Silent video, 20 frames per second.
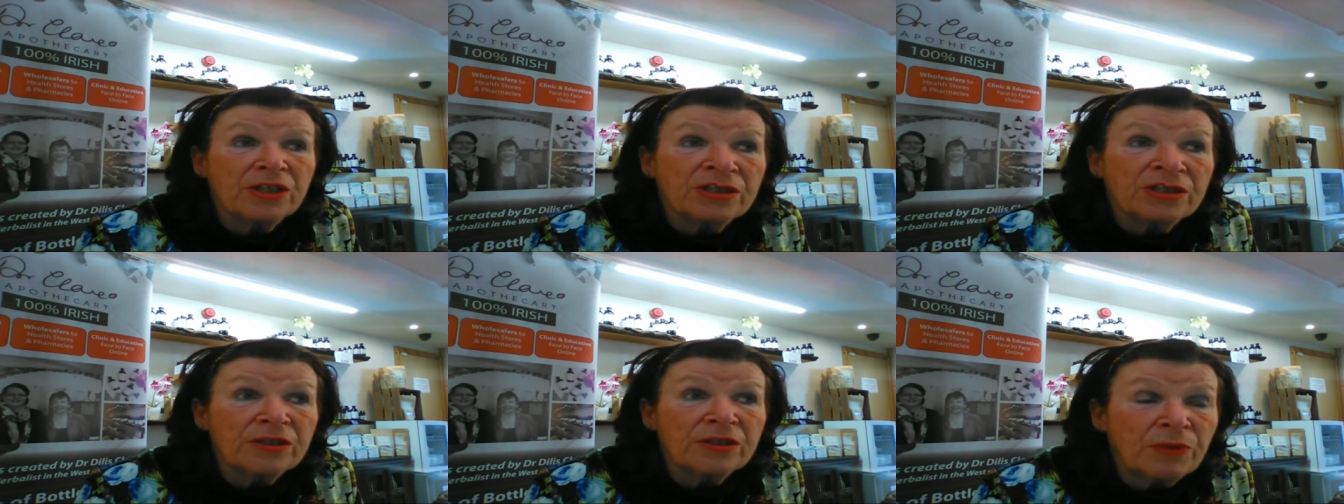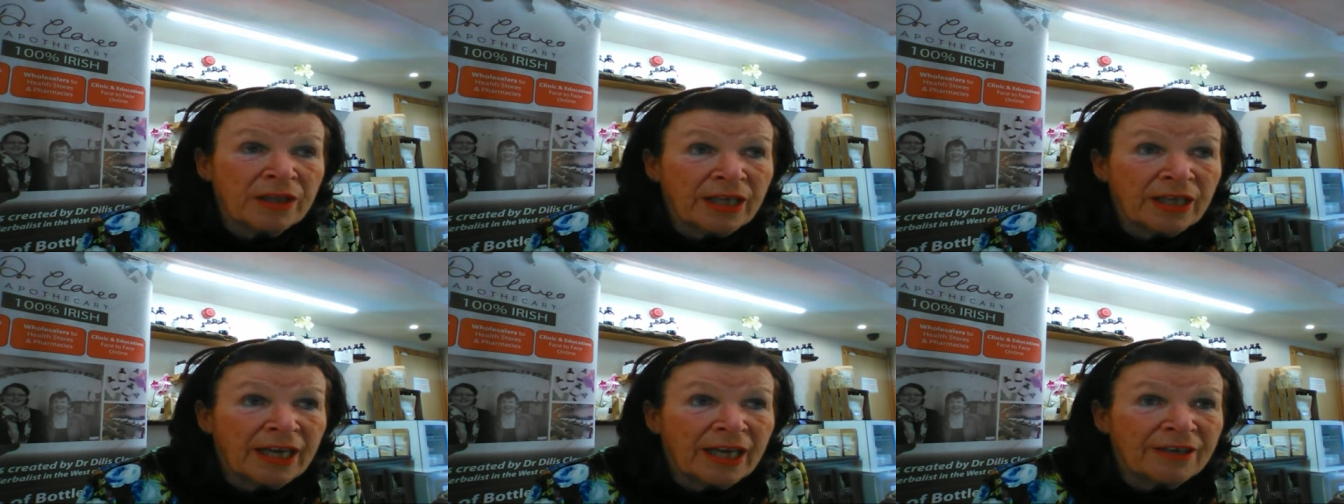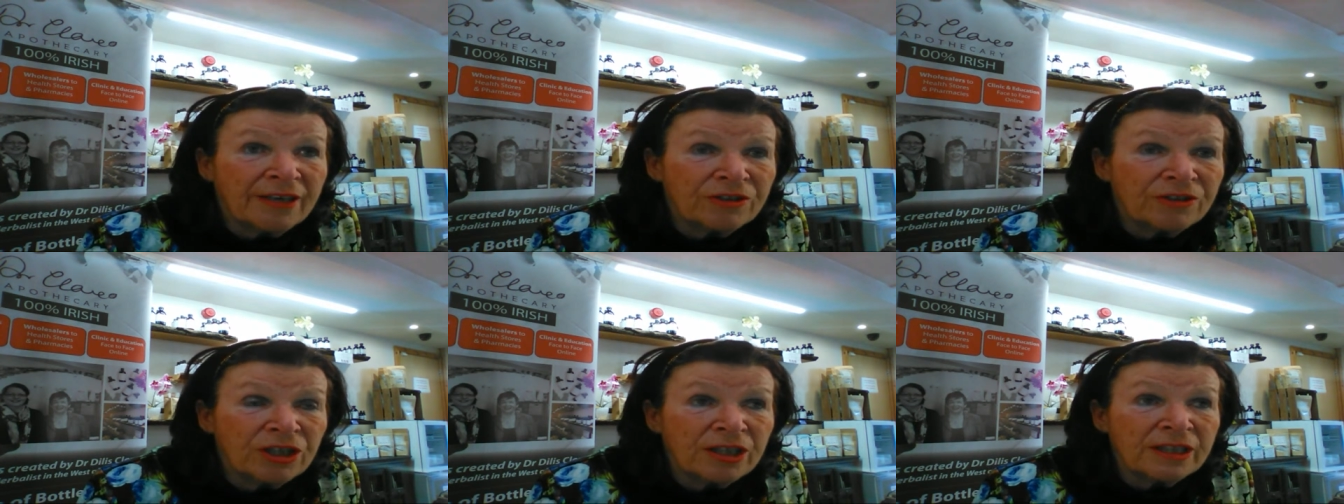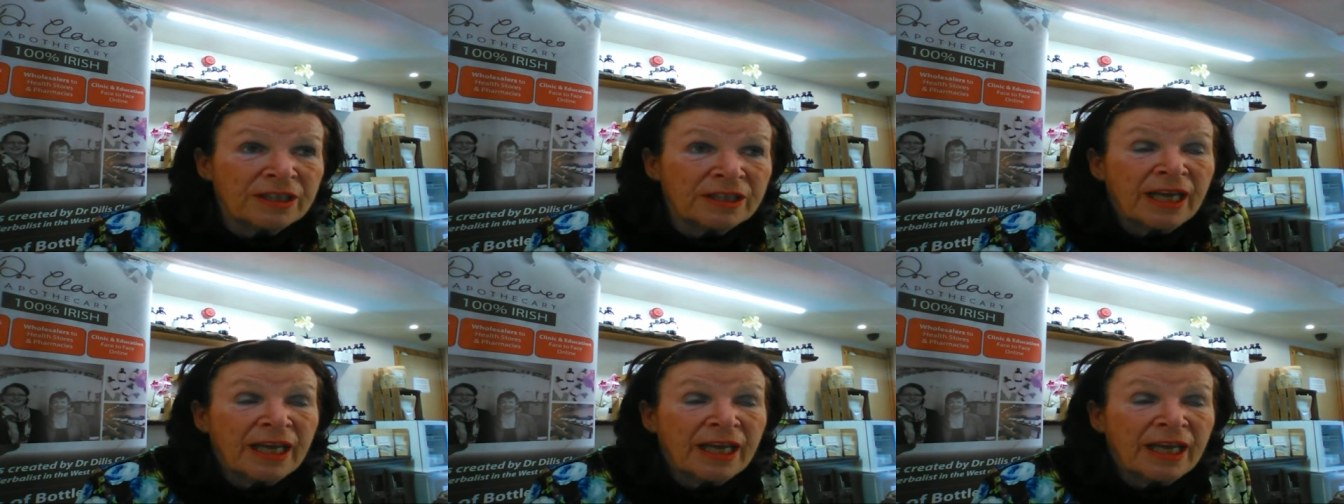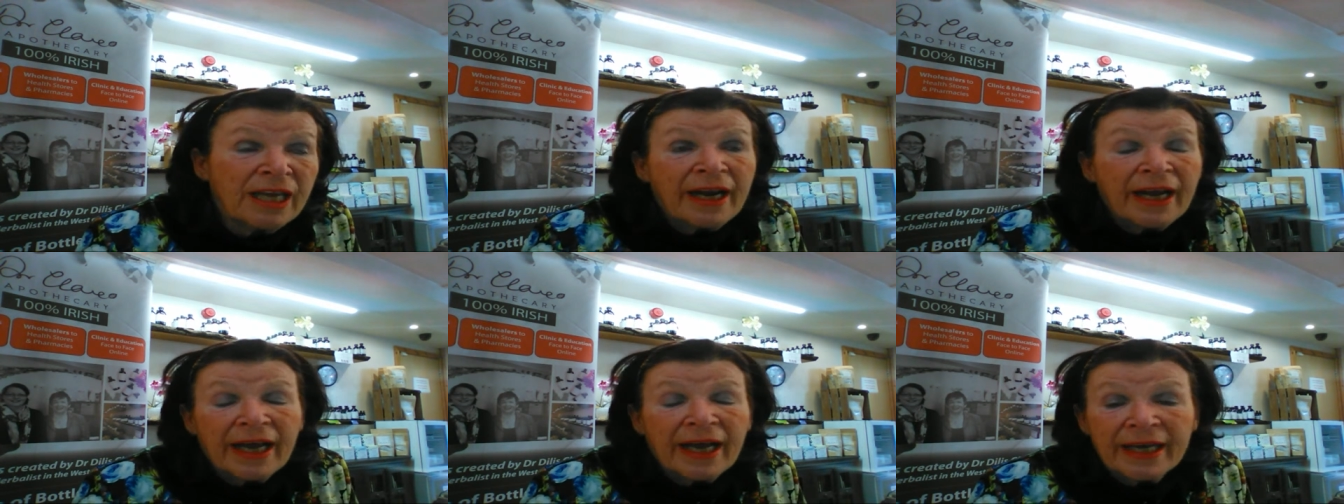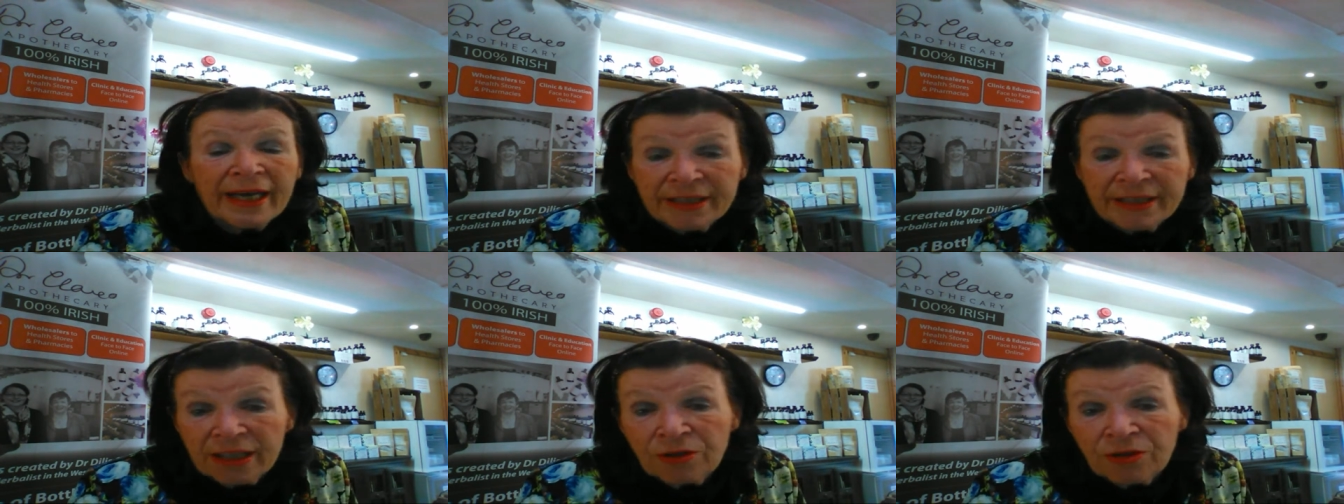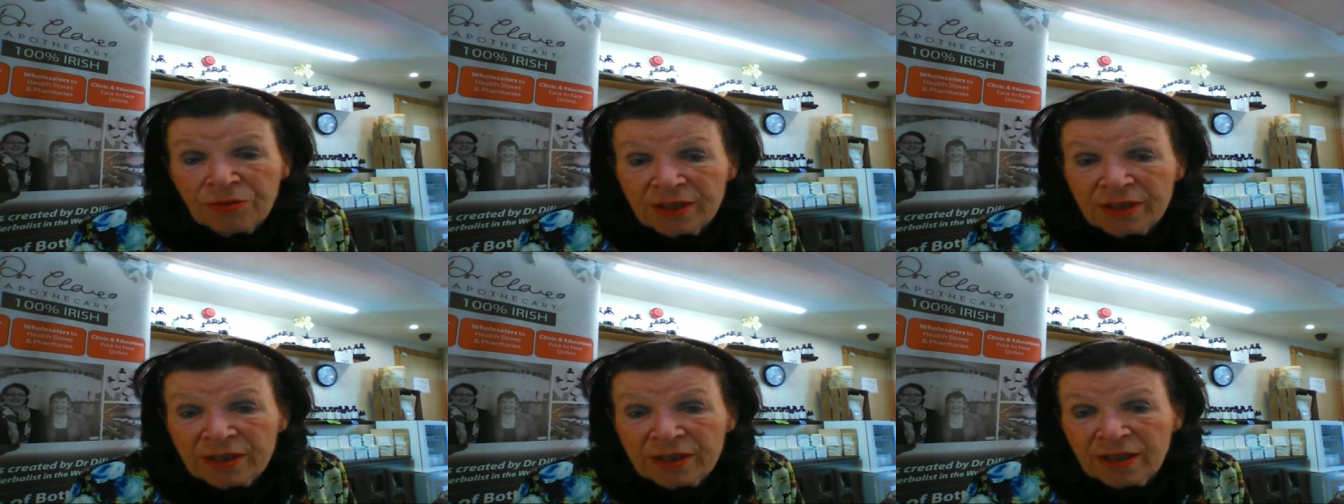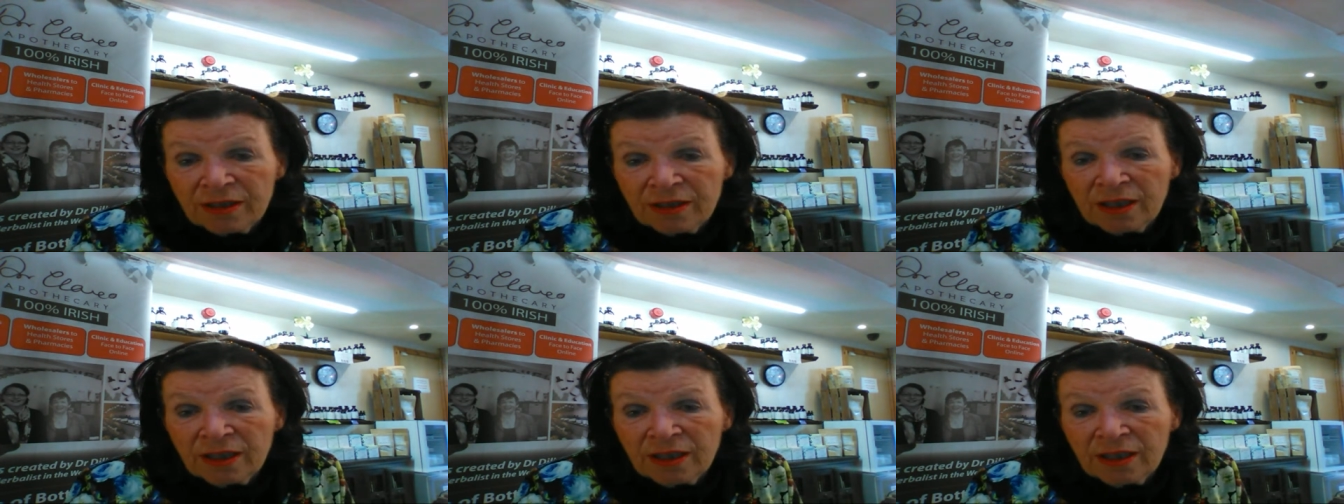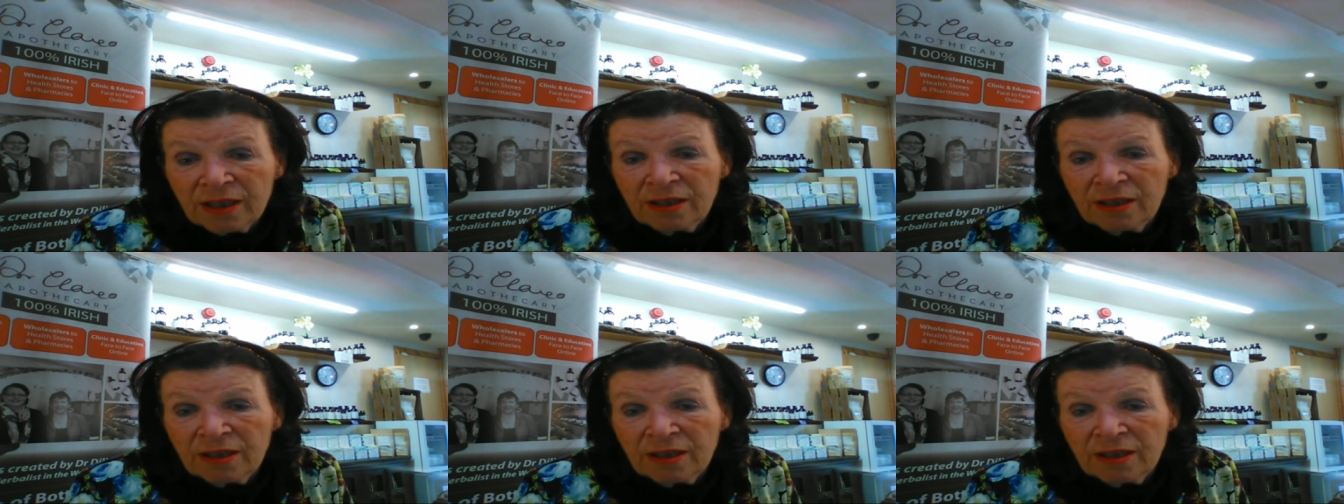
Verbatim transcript: with allergies and increasing the,